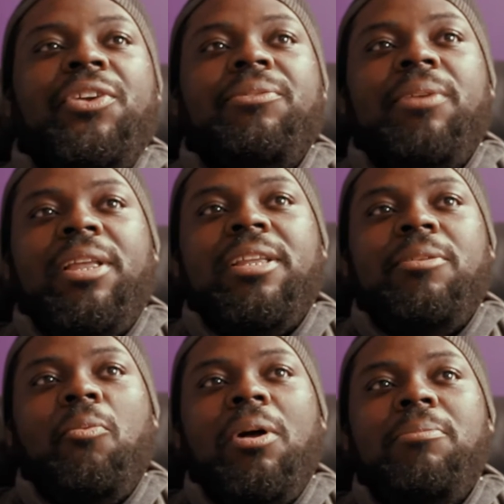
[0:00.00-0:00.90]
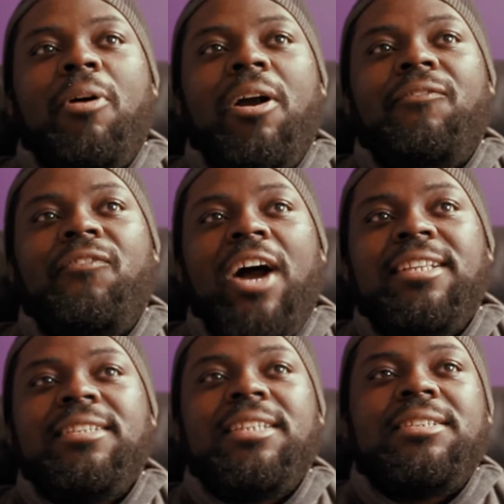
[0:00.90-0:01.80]
and in one part,
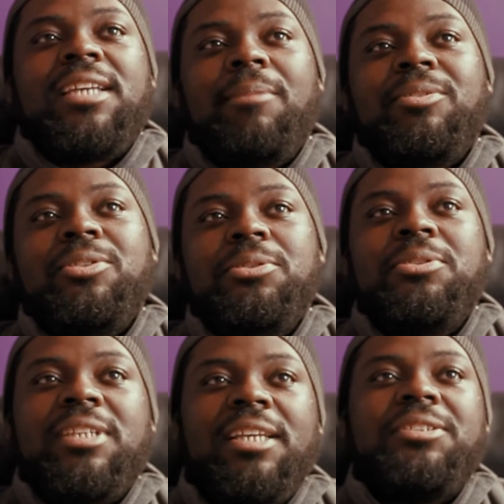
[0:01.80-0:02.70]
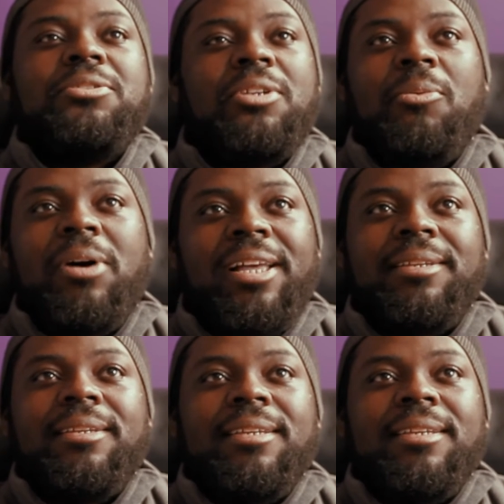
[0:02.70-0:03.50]
finally, Tom Cruise says, "You know what?